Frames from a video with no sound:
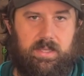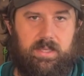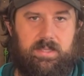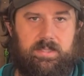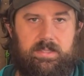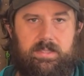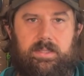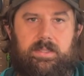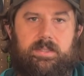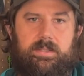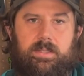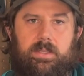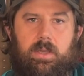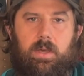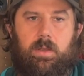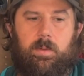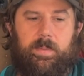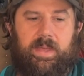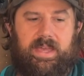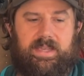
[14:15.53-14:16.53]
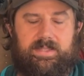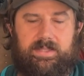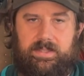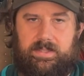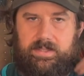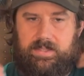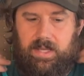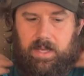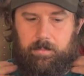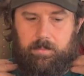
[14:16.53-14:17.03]
this is Cotopaxi
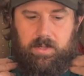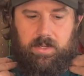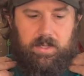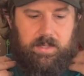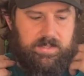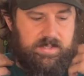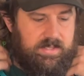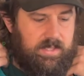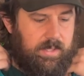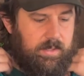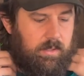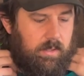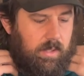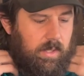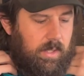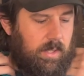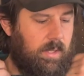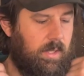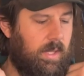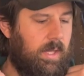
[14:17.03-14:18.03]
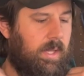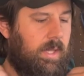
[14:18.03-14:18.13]
Sombra sun hoodie.